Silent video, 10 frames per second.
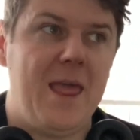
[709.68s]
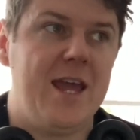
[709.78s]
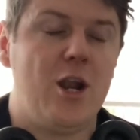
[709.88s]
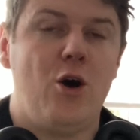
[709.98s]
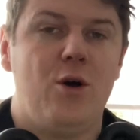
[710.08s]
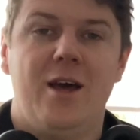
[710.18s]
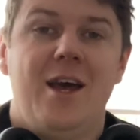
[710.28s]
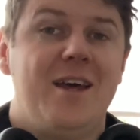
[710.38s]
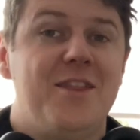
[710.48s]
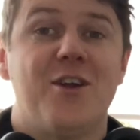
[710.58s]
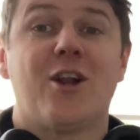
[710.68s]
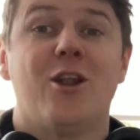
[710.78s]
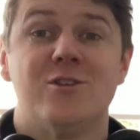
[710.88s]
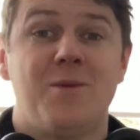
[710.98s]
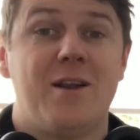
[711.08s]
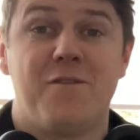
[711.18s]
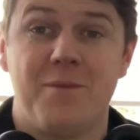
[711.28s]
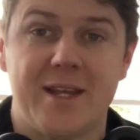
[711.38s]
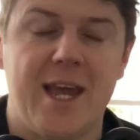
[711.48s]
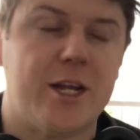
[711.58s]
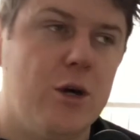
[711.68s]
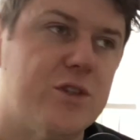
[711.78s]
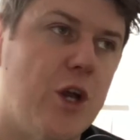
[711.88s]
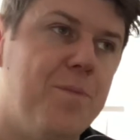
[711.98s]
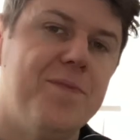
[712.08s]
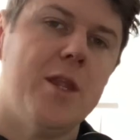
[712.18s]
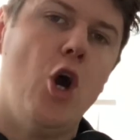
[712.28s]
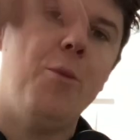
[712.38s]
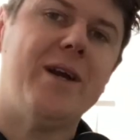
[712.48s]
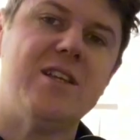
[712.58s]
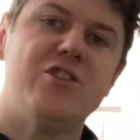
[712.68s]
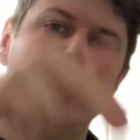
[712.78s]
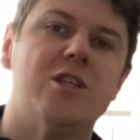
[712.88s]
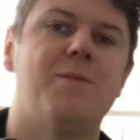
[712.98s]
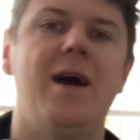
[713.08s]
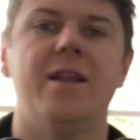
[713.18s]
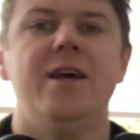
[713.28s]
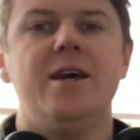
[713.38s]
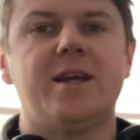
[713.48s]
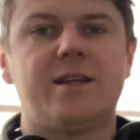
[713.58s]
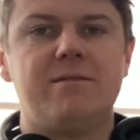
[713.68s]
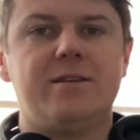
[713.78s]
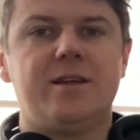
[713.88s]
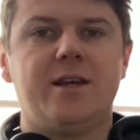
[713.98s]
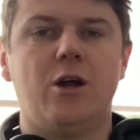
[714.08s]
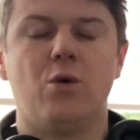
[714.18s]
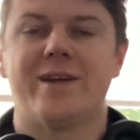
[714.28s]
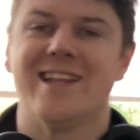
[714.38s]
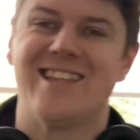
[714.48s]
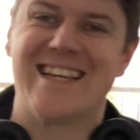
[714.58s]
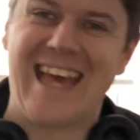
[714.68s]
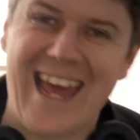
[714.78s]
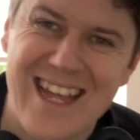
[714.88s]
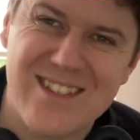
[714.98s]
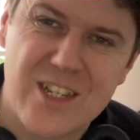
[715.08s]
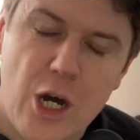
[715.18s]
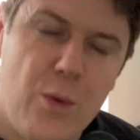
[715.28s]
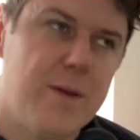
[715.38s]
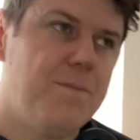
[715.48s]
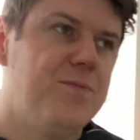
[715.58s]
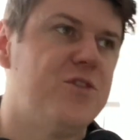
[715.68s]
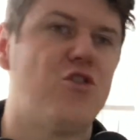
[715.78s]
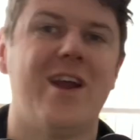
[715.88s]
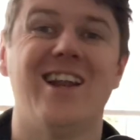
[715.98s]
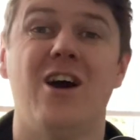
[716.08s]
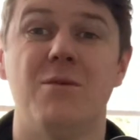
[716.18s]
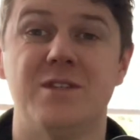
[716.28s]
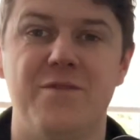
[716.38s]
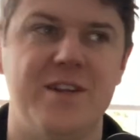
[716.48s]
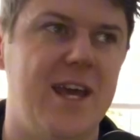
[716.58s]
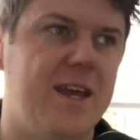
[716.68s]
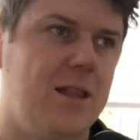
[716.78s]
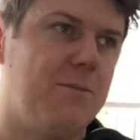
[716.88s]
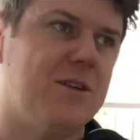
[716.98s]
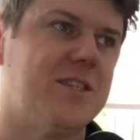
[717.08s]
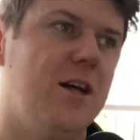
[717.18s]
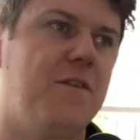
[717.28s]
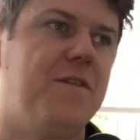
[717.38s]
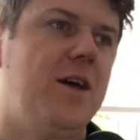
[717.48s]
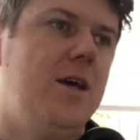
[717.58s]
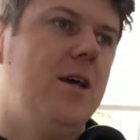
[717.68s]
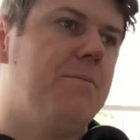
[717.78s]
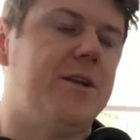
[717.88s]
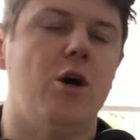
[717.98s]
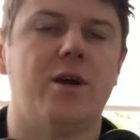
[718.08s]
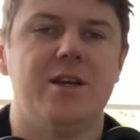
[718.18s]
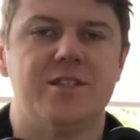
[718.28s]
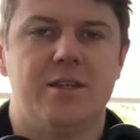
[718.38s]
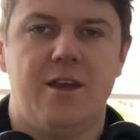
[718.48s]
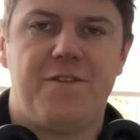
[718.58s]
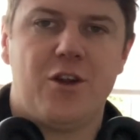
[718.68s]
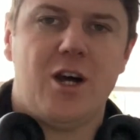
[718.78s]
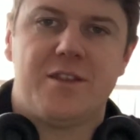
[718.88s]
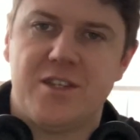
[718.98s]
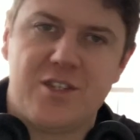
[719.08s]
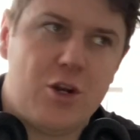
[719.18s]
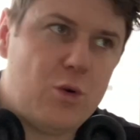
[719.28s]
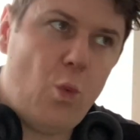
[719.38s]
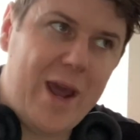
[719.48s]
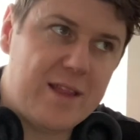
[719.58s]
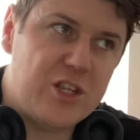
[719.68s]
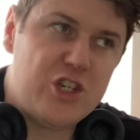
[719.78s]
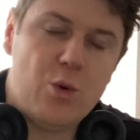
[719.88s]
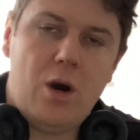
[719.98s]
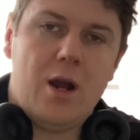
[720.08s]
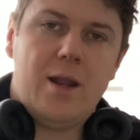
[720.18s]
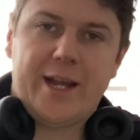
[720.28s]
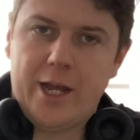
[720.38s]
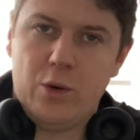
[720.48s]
you know, they're closed-minded from the get-go. So, hope you guys enjoy this, man. You know, get the gains going. Train arms every day, like myself. But no, guys, if you're not the certain weight that you are, like I